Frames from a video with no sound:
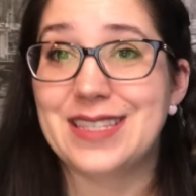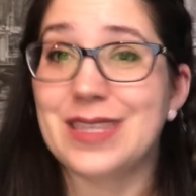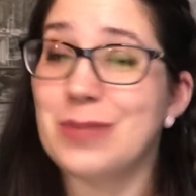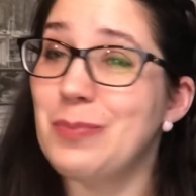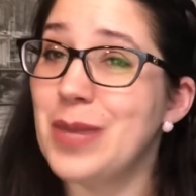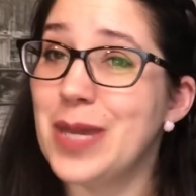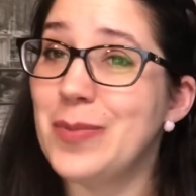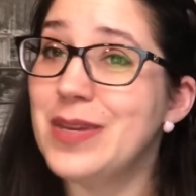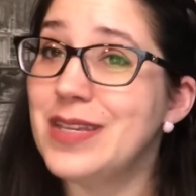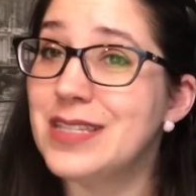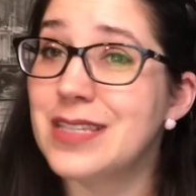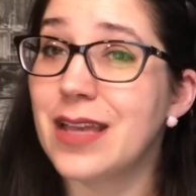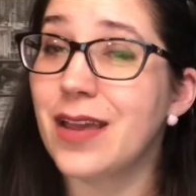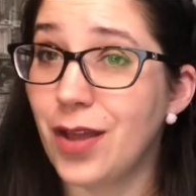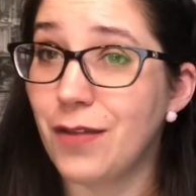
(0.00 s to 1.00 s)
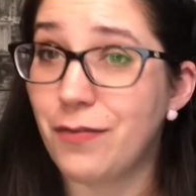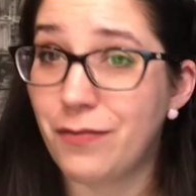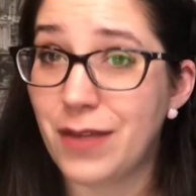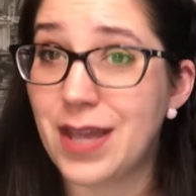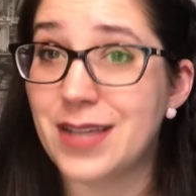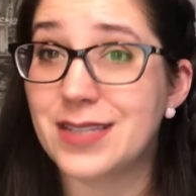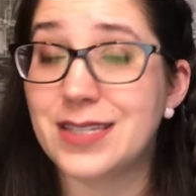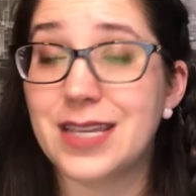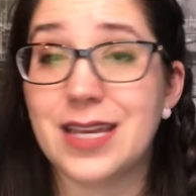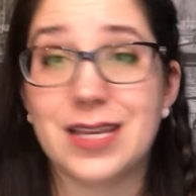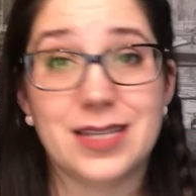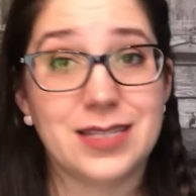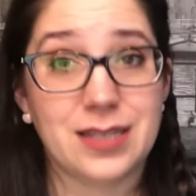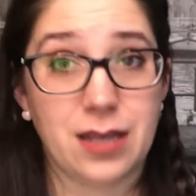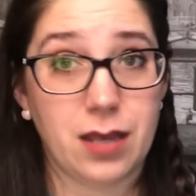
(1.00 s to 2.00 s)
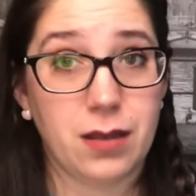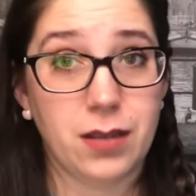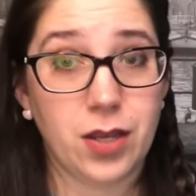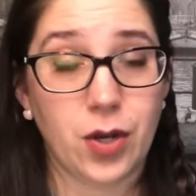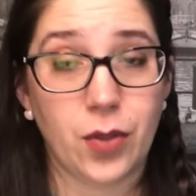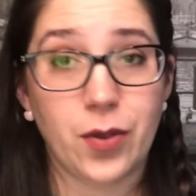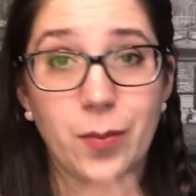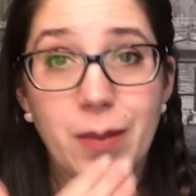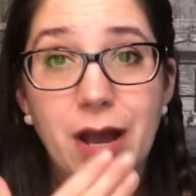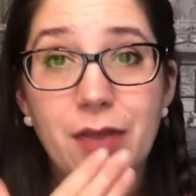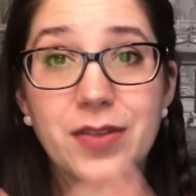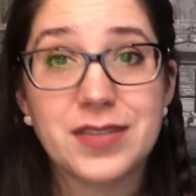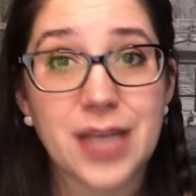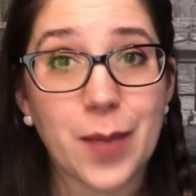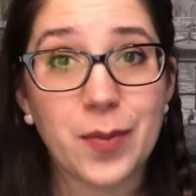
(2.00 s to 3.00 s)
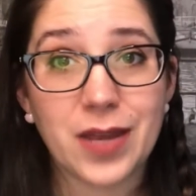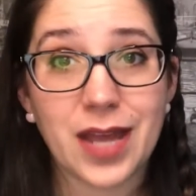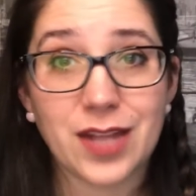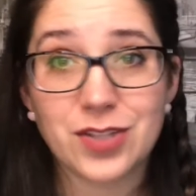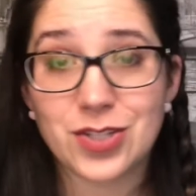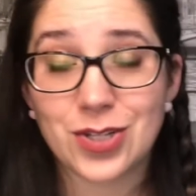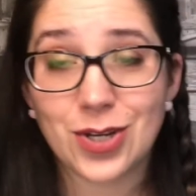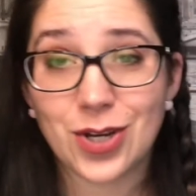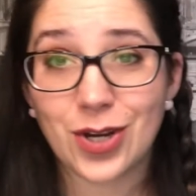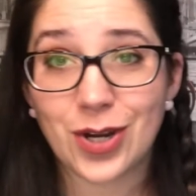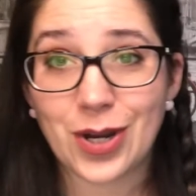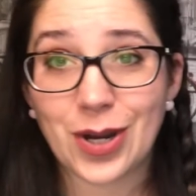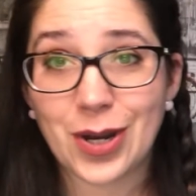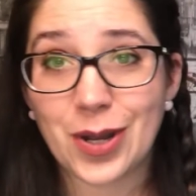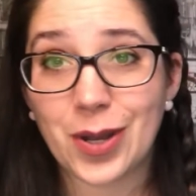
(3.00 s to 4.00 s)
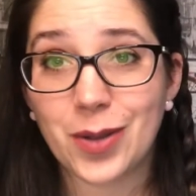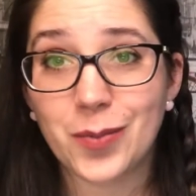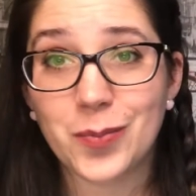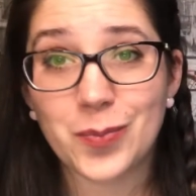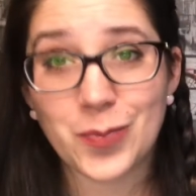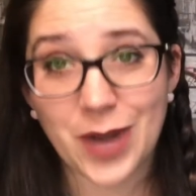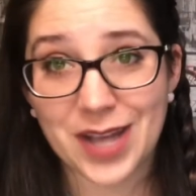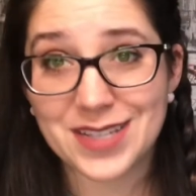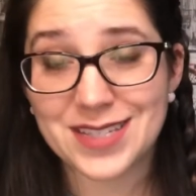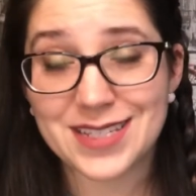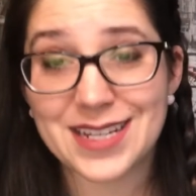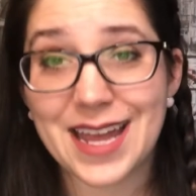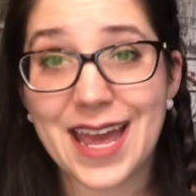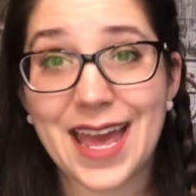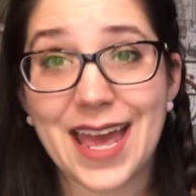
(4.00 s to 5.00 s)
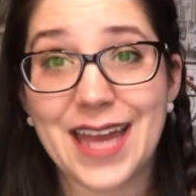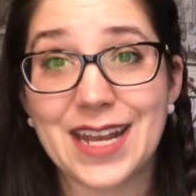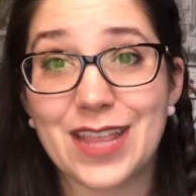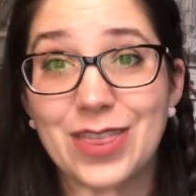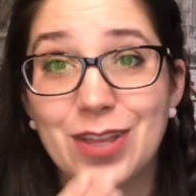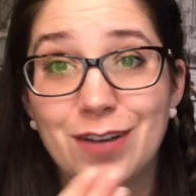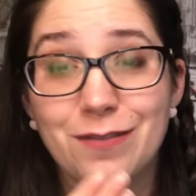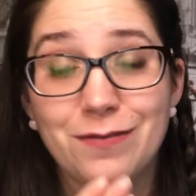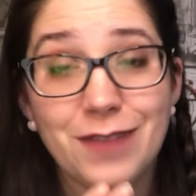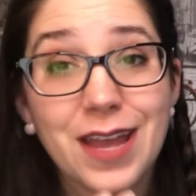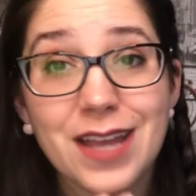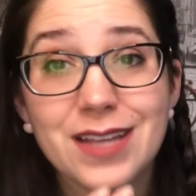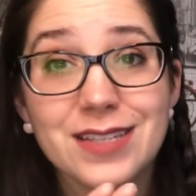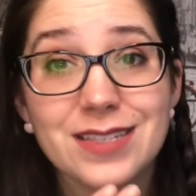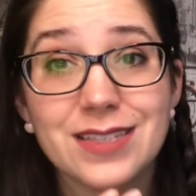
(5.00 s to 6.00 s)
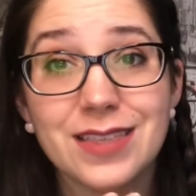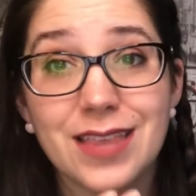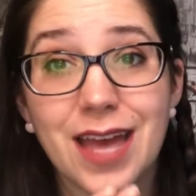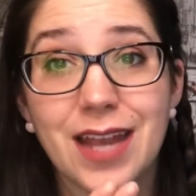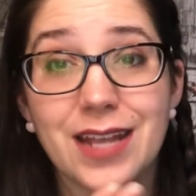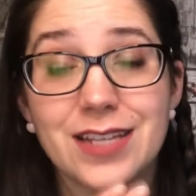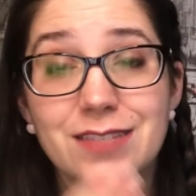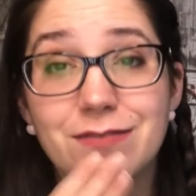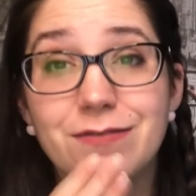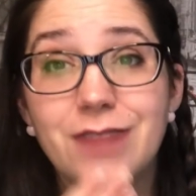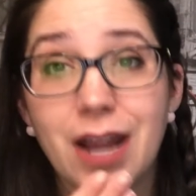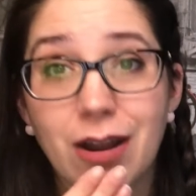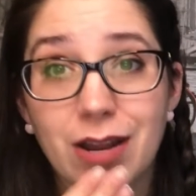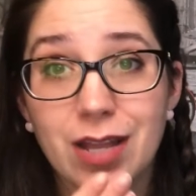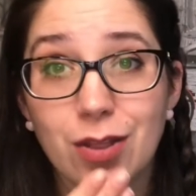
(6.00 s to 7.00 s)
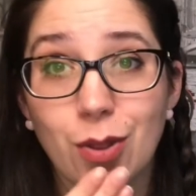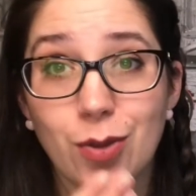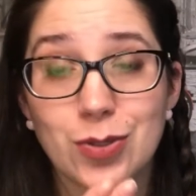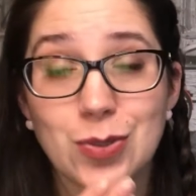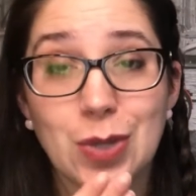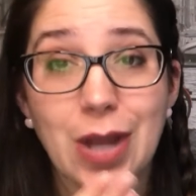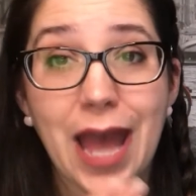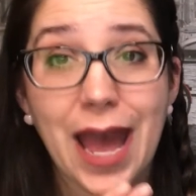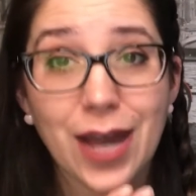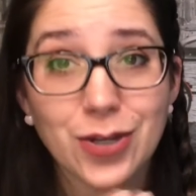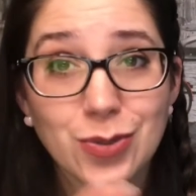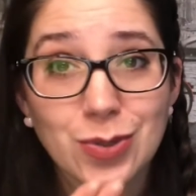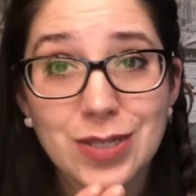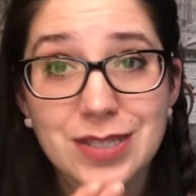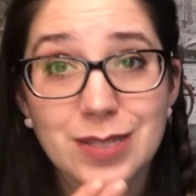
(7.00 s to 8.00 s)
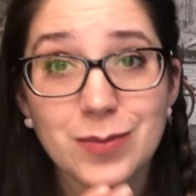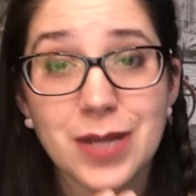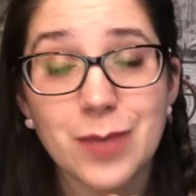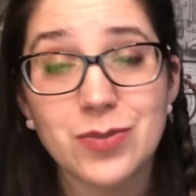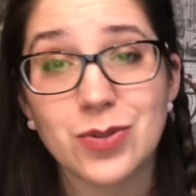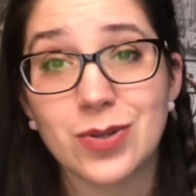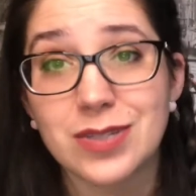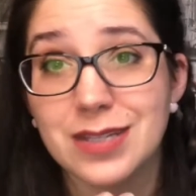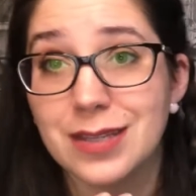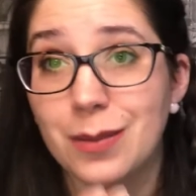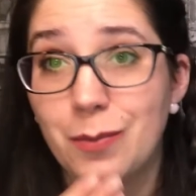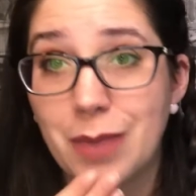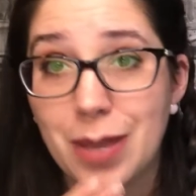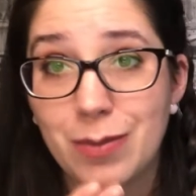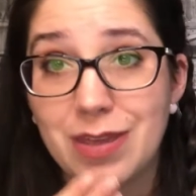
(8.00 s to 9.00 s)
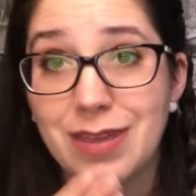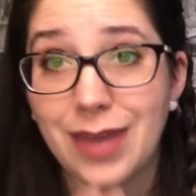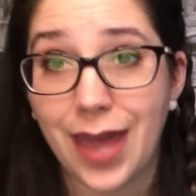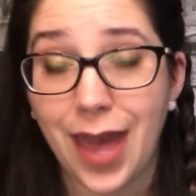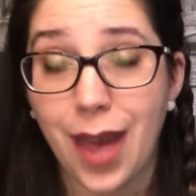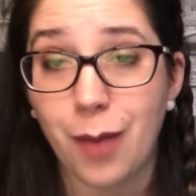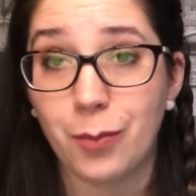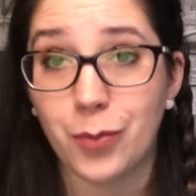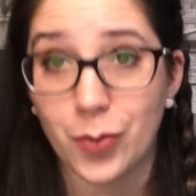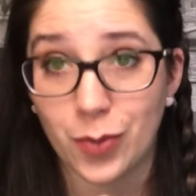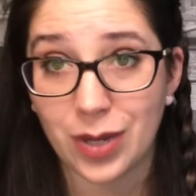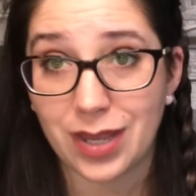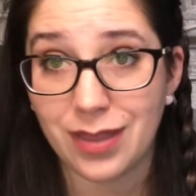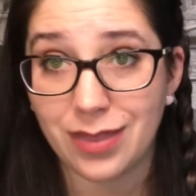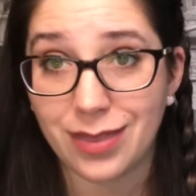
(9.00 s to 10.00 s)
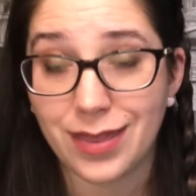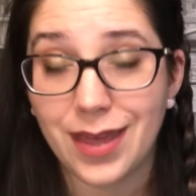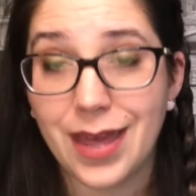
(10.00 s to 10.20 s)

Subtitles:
the baby's face is their mouth is up against your breast and their face then is very close. So it actually sometimes looks like the baby can't breathe.